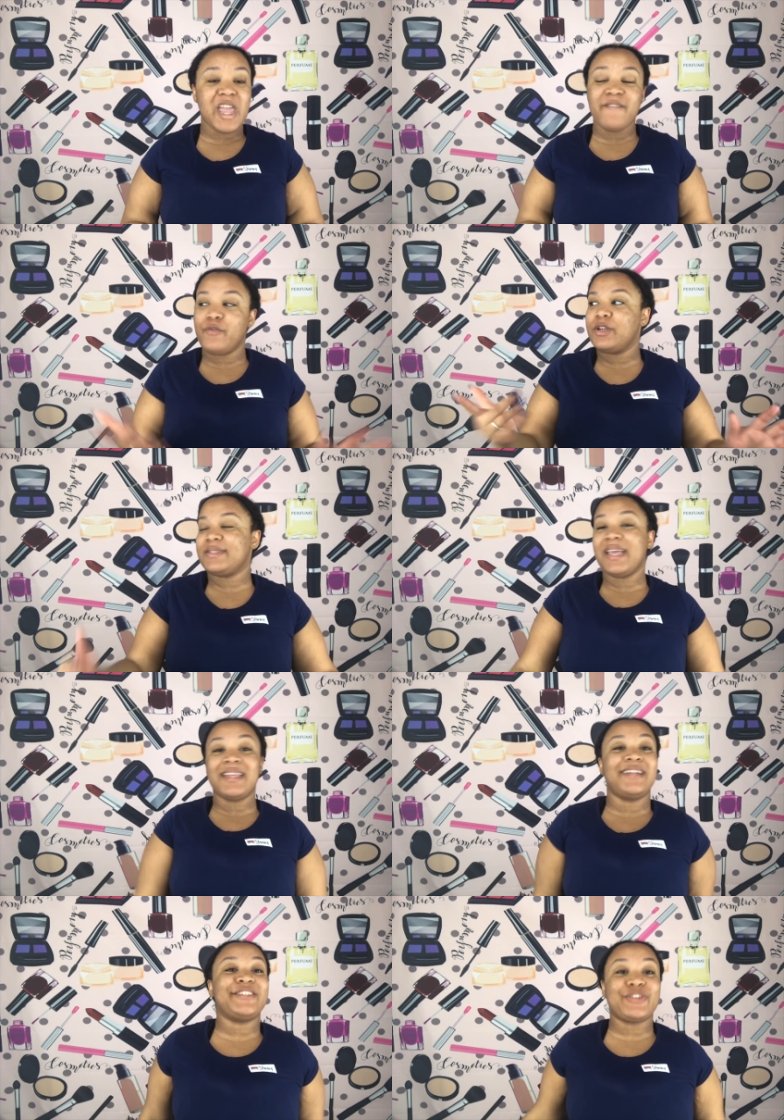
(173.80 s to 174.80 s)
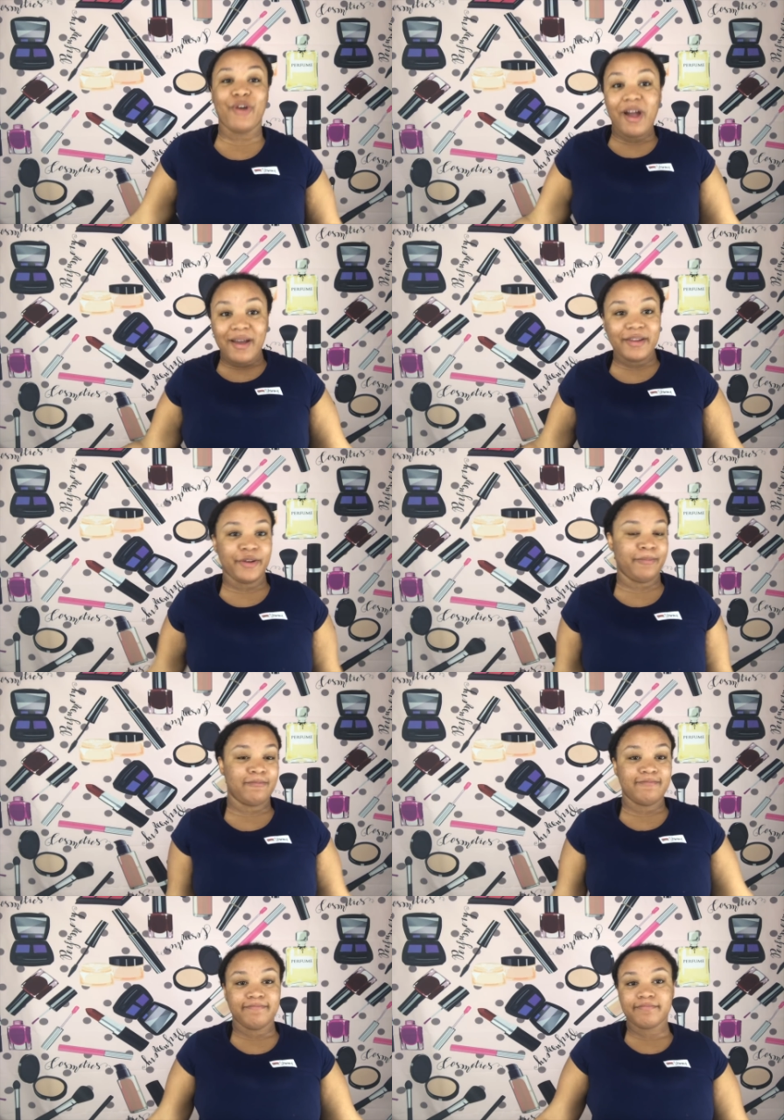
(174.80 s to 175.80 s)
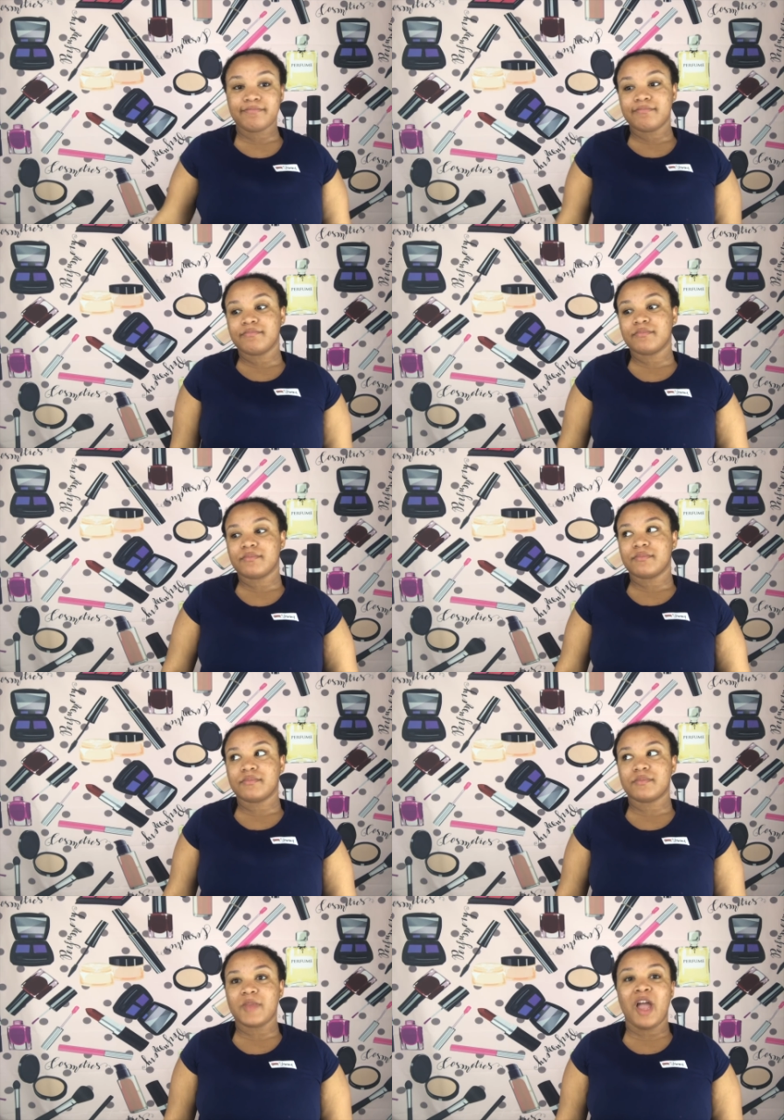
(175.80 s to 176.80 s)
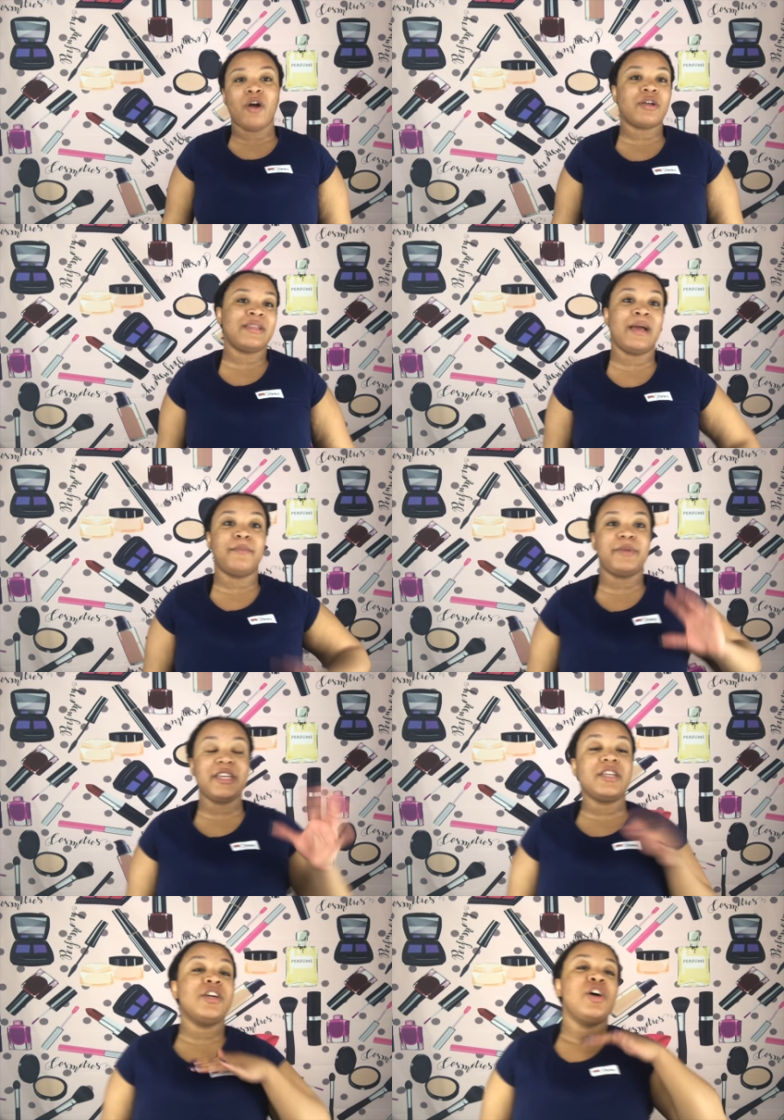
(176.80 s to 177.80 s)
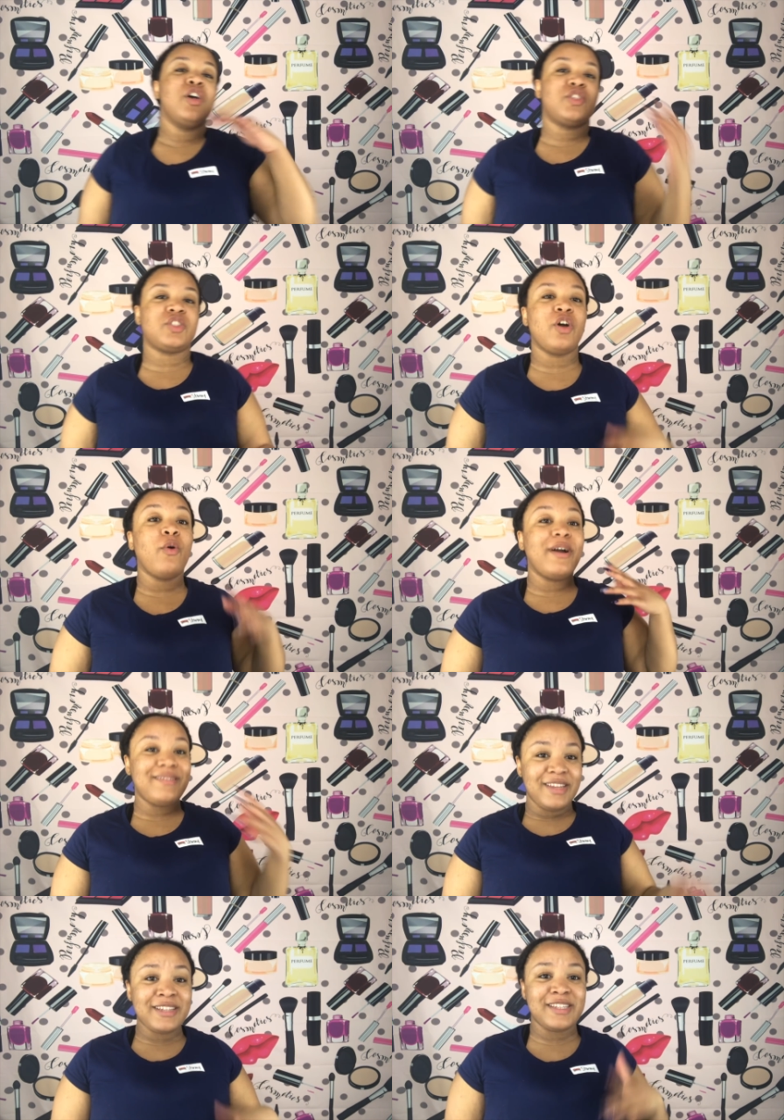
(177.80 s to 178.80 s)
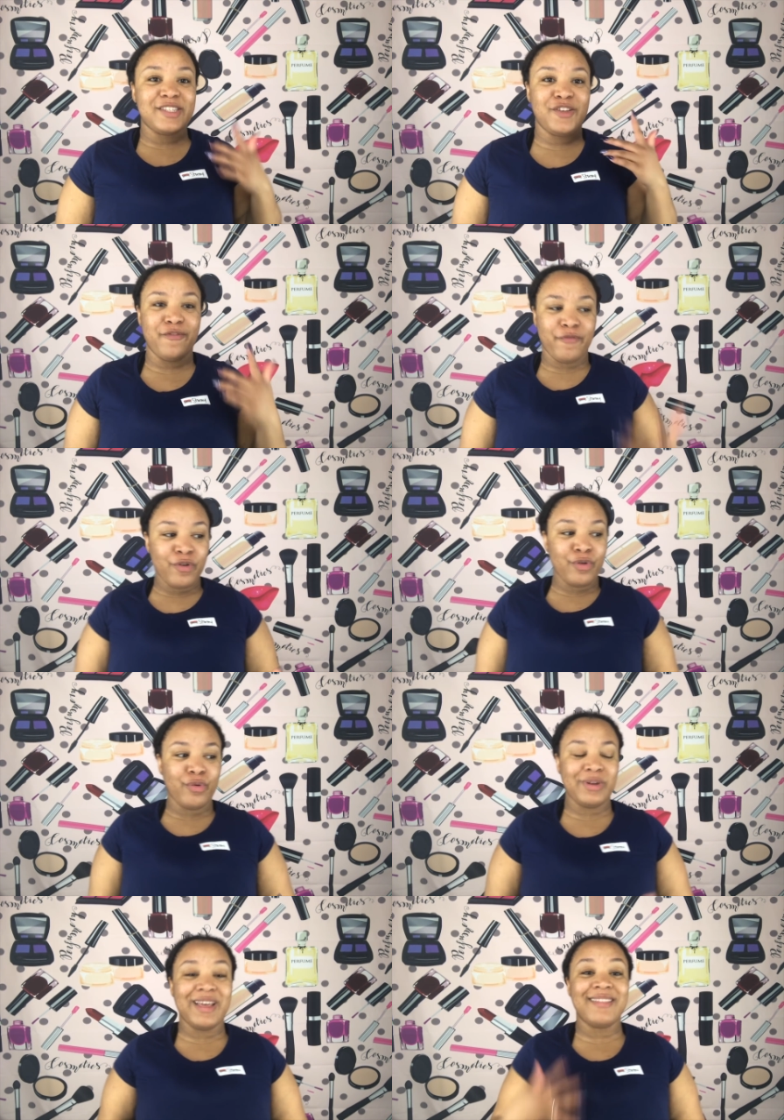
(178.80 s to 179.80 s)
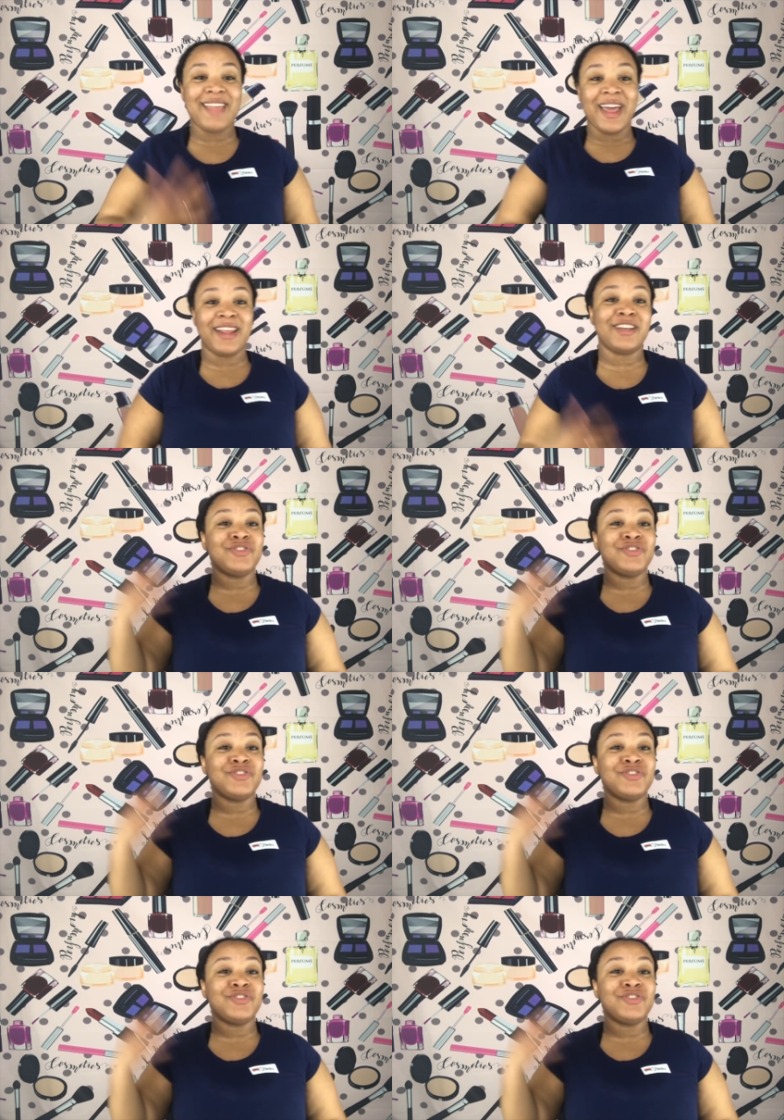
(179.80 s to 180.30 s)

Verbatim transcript: And for a second, I just cried. How can I be so addicted to food that it